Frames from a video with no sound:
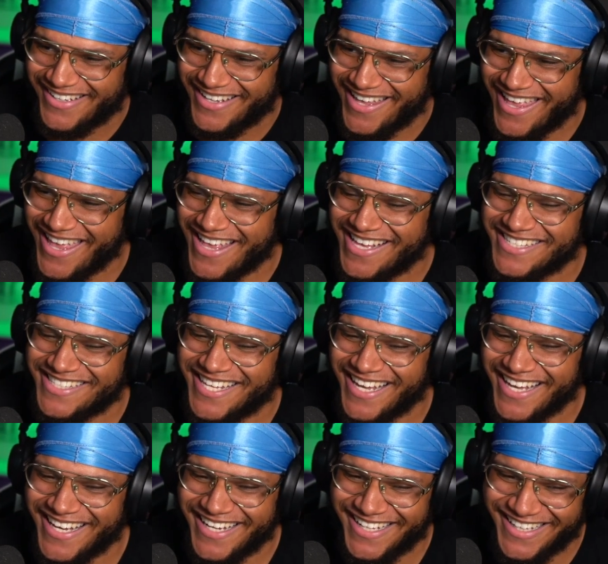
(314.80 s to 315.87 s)
Is
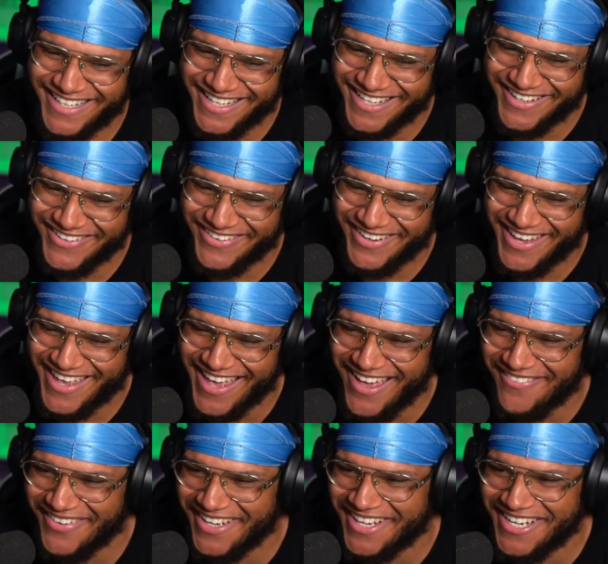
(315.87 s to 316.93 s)
it illegal to have
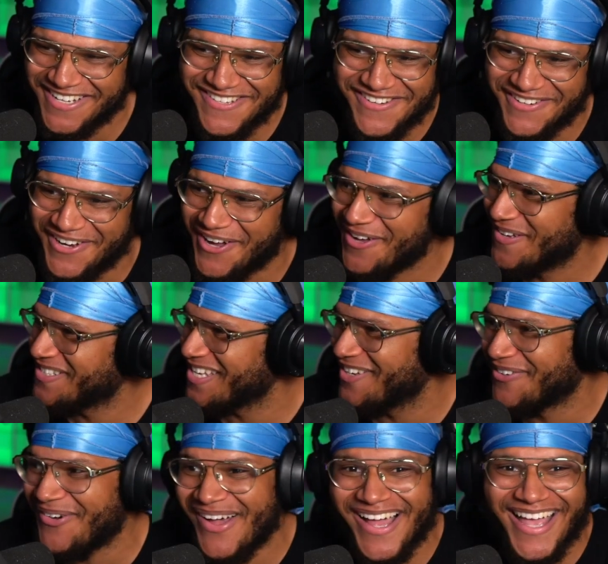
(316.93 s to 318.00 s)
a hundred hoes at
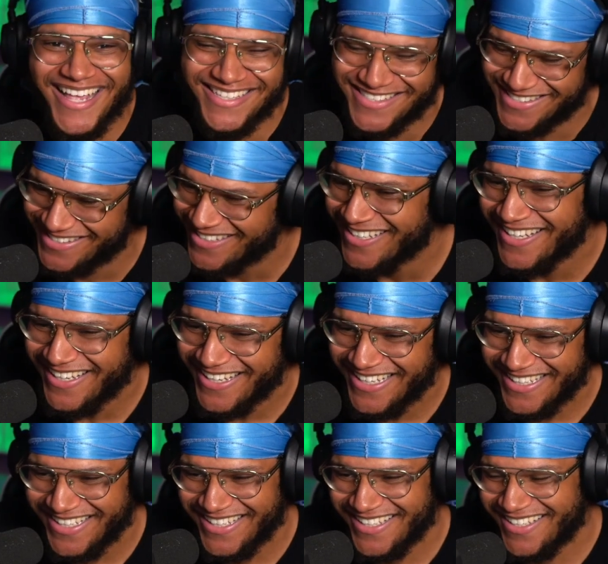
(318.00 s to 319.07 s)
once?
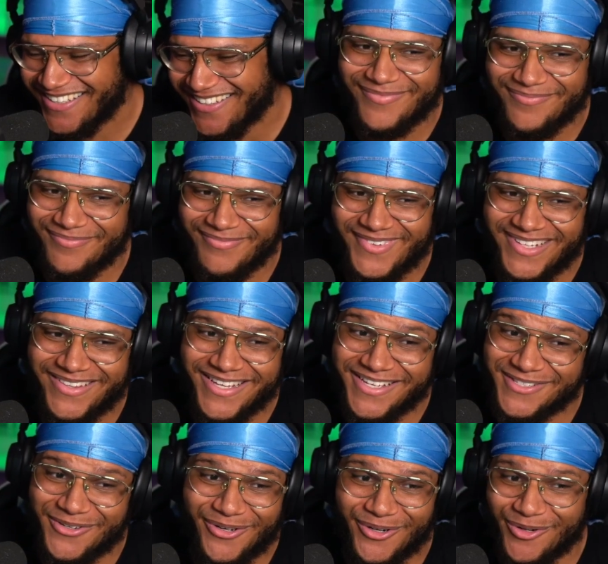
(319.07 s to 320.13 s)
Niggas
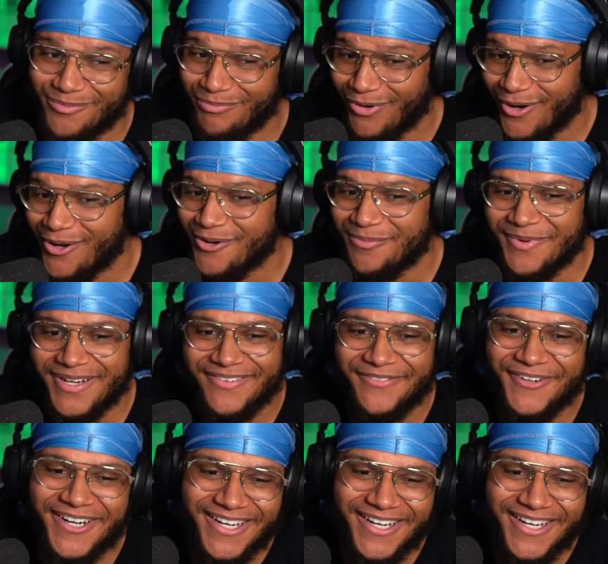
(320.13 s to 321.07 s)
gonna go broke, bro. Fuck.